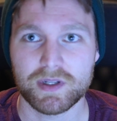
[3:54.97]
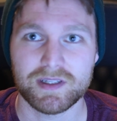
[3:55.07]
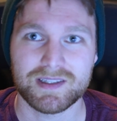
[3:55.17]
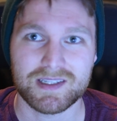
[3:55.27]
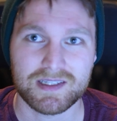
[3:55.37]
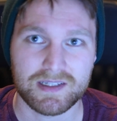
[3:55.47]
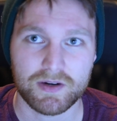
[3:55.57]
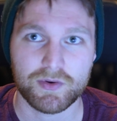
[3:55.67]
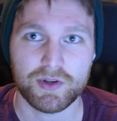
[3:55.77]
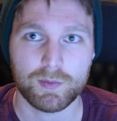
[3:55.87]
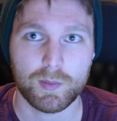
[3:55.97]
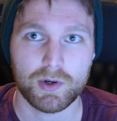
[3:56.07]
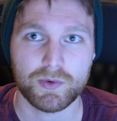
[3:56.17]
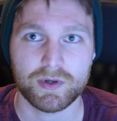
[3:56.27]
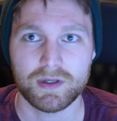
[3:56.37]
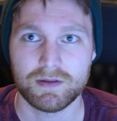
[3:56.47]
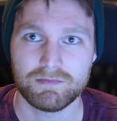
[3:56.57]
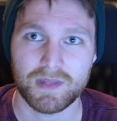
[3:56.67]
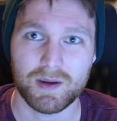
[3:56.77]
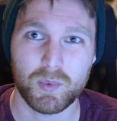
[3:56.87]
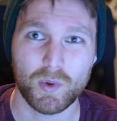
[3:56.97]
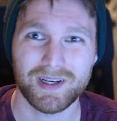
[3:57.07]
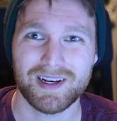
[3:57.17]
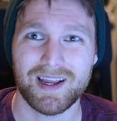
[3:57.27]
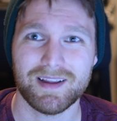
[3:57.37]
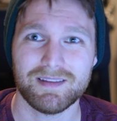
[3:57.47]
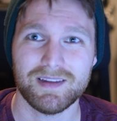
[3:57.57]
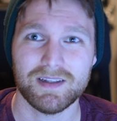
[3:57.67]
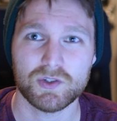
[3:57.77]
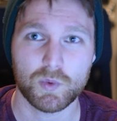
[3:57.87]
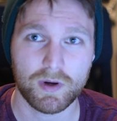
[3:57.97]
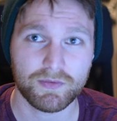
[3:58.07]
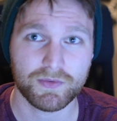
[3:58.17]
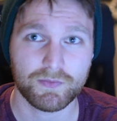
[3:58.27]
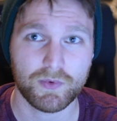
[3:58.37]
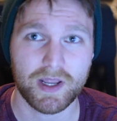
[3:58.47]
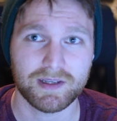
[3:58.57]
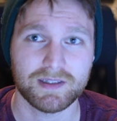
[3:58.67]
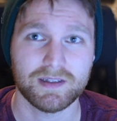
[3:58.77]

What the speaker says: it in stereo mode. I point it at the 12th fret